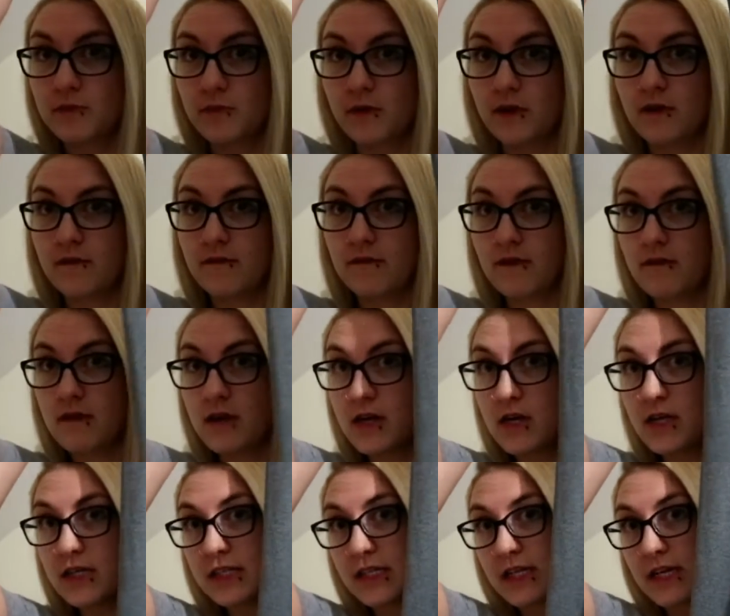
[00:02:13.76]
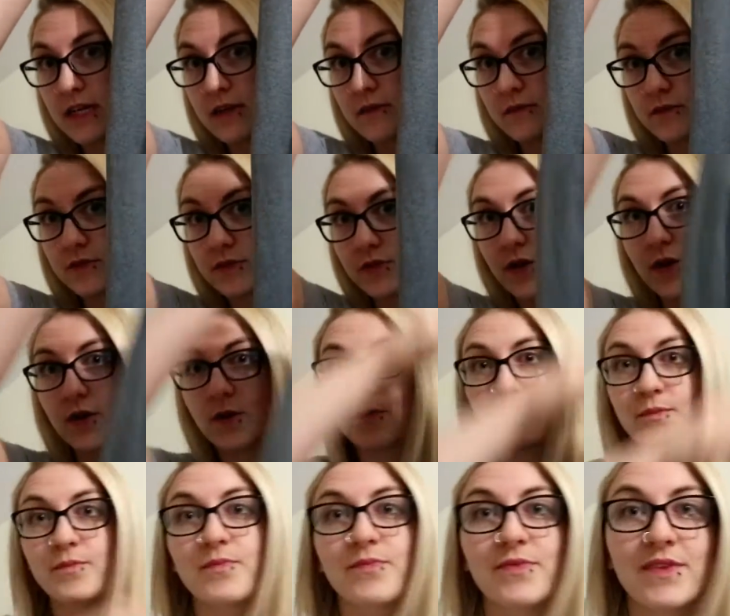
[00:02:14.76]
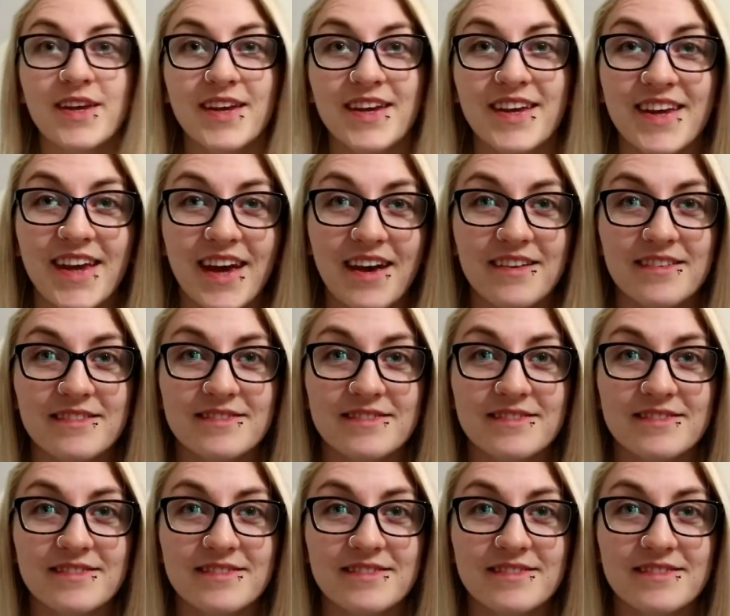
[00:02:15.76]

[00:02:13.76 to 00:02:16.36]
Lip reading: bra very nicely, so yeah.